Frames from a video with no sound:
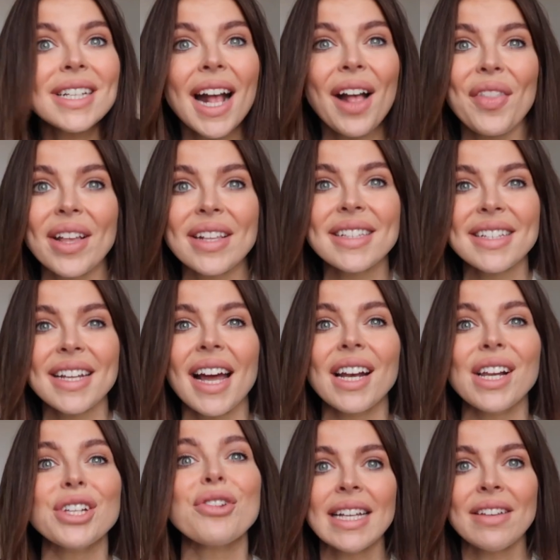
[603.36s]
together and
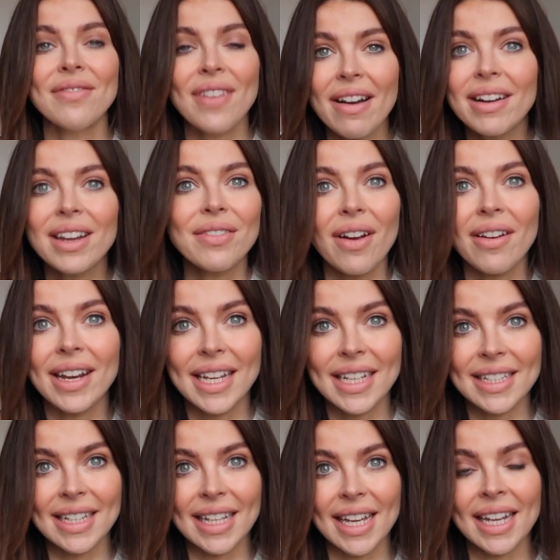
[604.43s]
stylish very, very
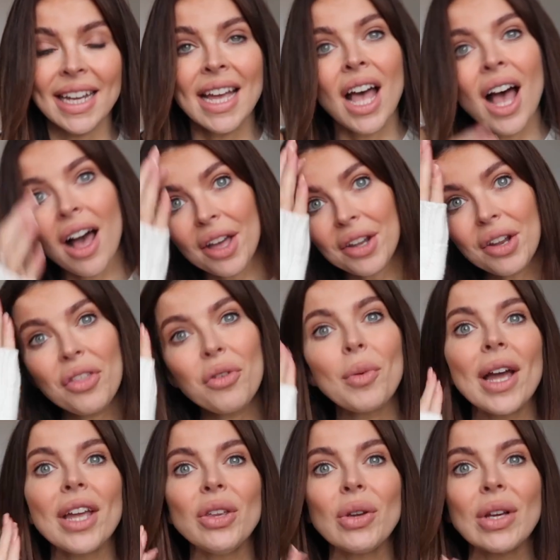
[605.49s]
easily. Another
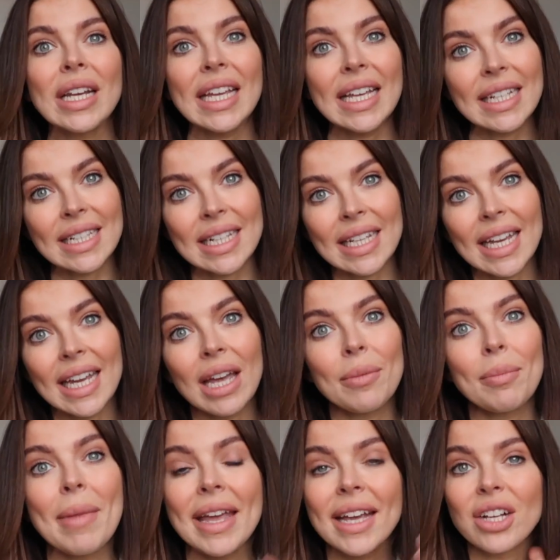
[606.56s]
way you can easily
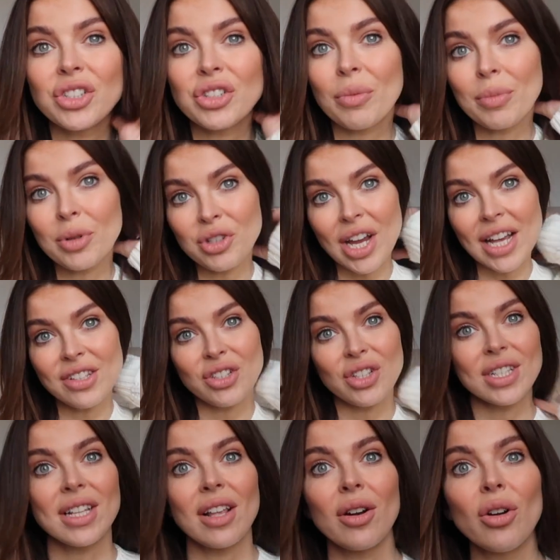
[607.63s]
make a jumper dress
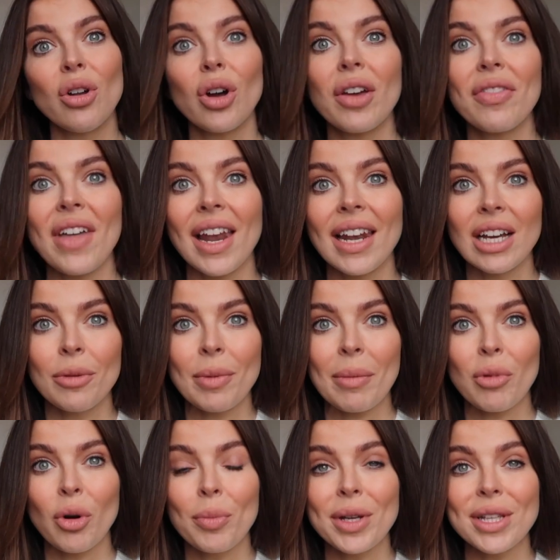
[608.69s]
just look that little bit
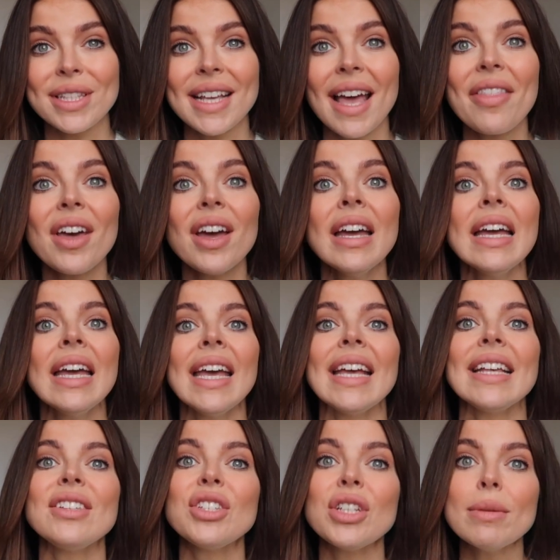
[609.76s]
more put together
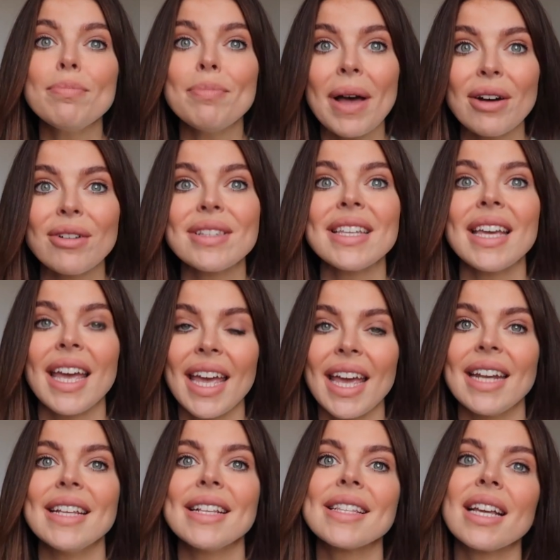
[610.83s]
is to belt it
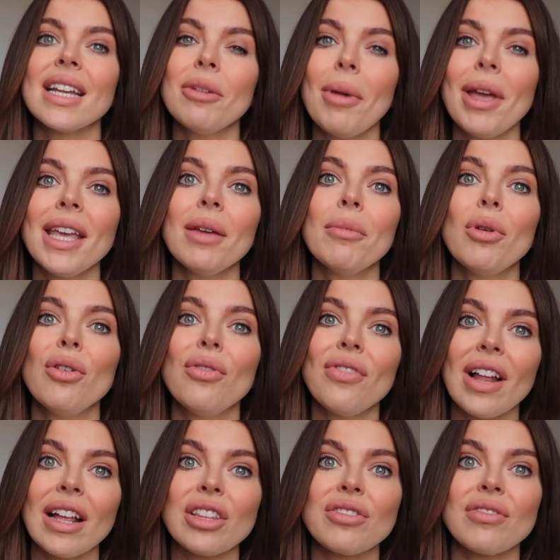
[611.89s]
in. It's gonna make it more
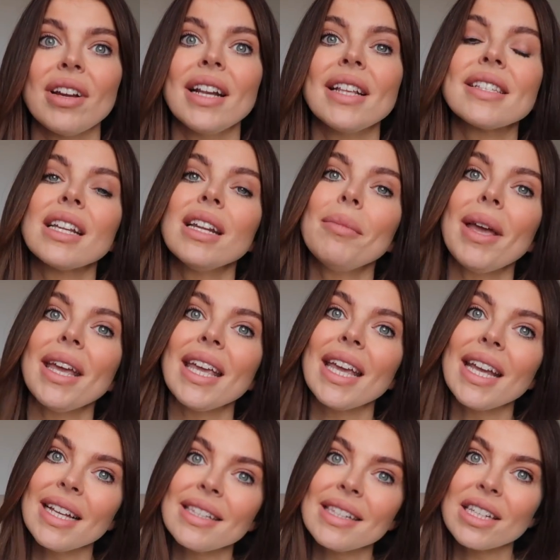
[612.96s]
flattering. It's gonna make it
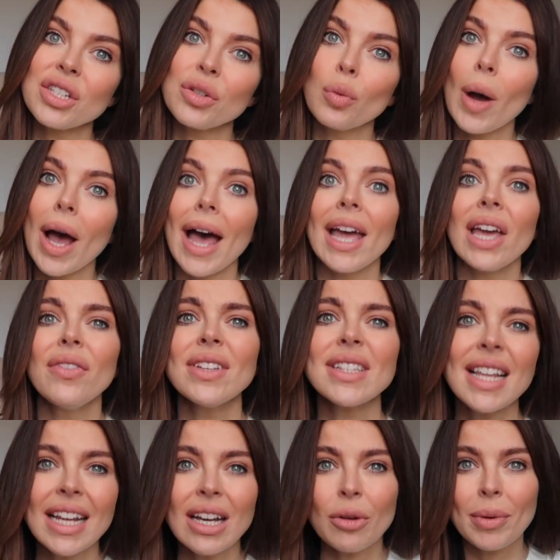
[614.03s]
easier to wear. If it's
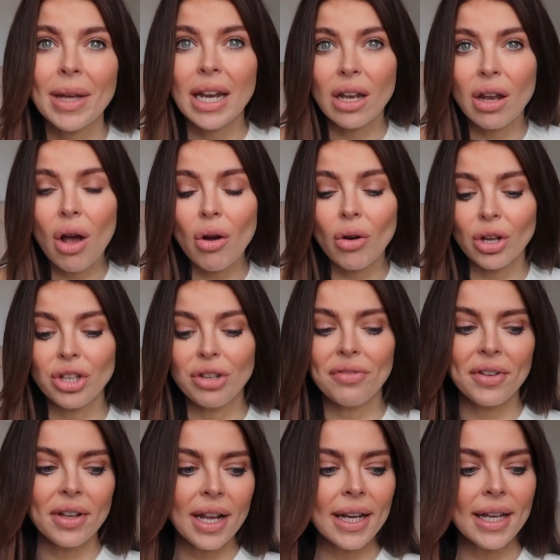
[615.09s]
a little bit long and you
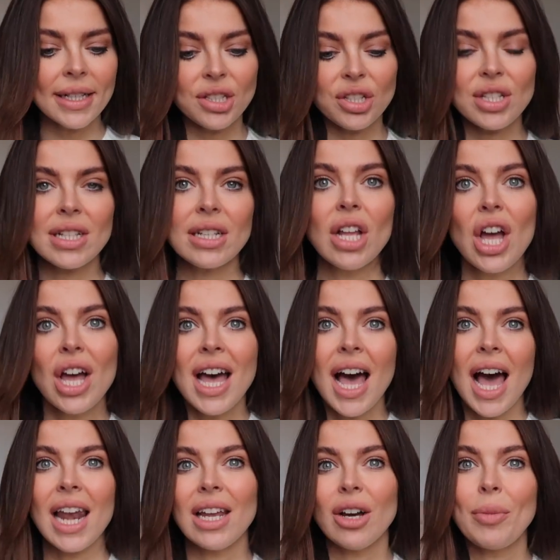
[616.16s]
feel like it's just
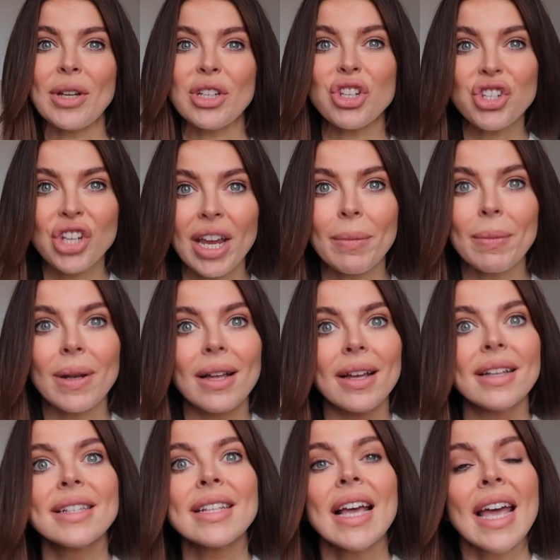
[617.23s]
a little bit
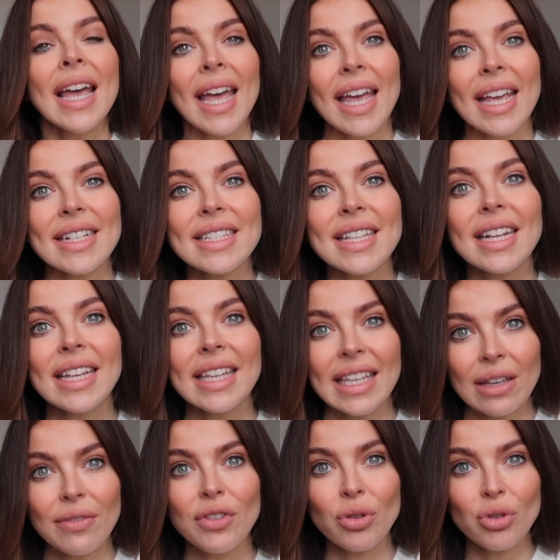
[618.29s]
shapeless, it's gonna
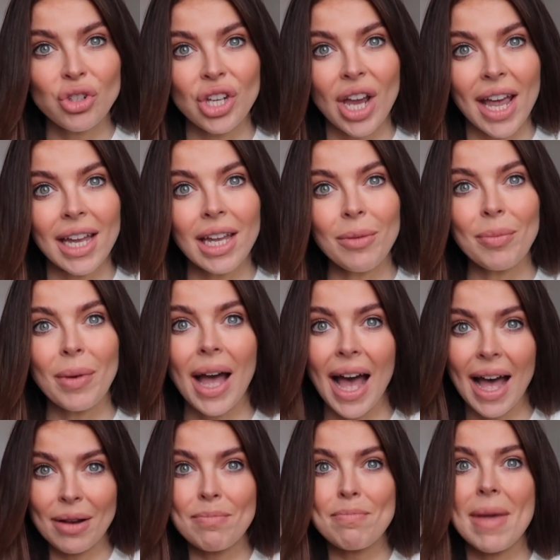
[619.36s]
give you shape
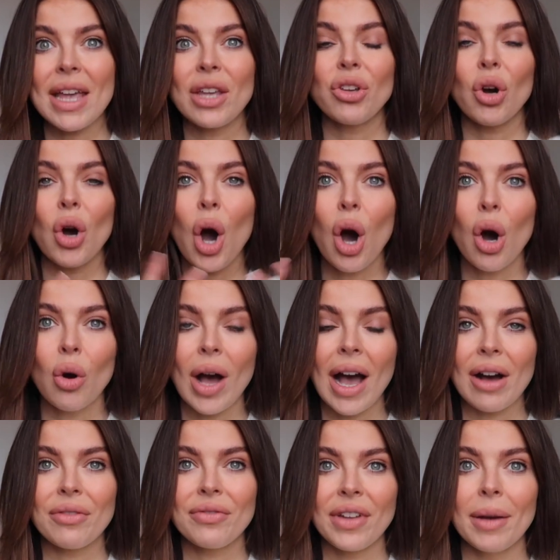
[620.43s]
and make your whole
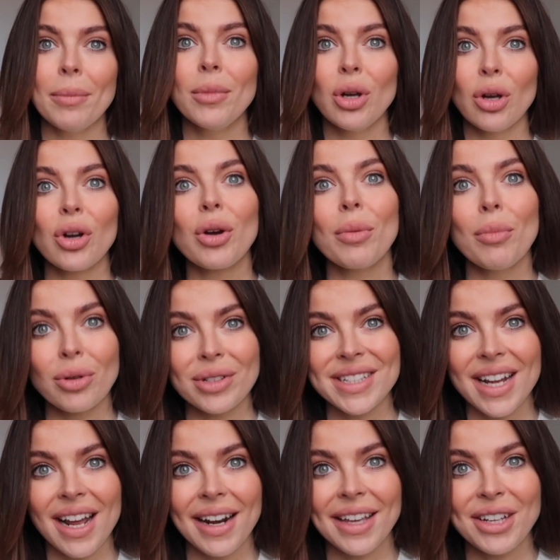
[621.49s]
outfit look more
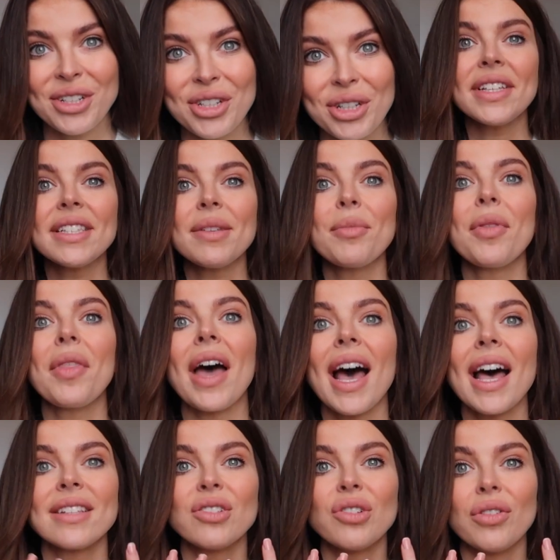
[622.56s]
stylish. If it's something that
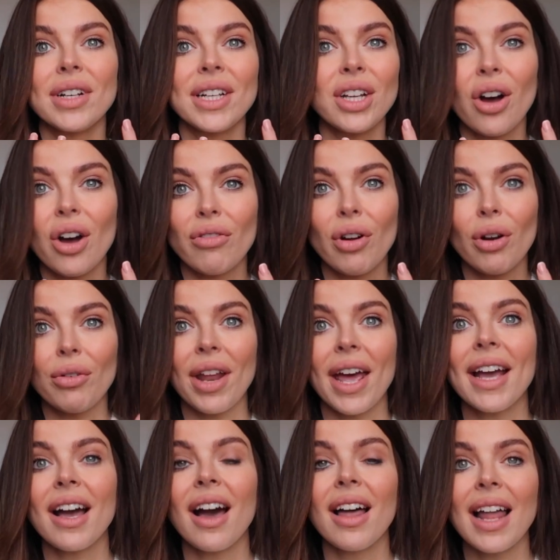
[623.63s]
hasn't already got a roll
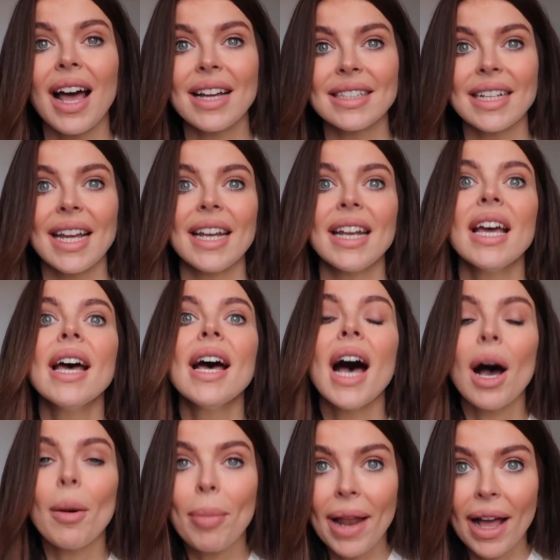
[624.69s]
neck, I'll add in
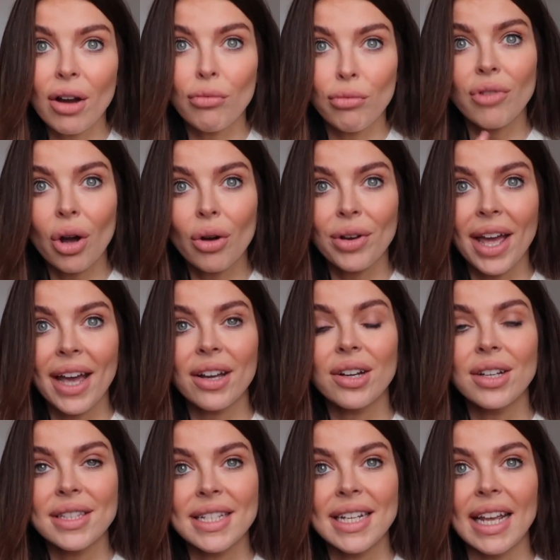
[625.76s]
a black roll neck
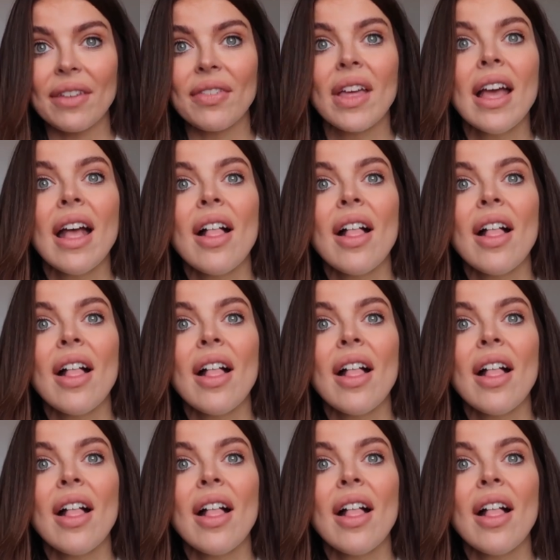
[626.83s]
underneath.